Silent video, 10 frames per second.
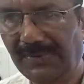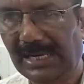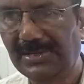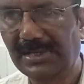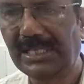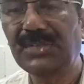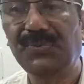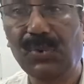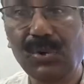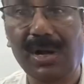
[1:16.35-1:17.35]
Friends, these
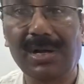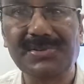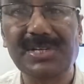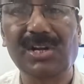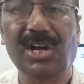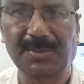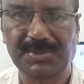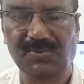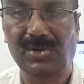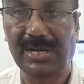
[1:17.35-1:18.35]
four are
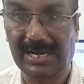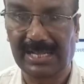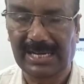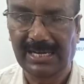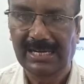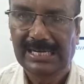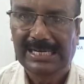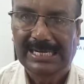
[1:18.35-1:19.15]
synonyms. What are they?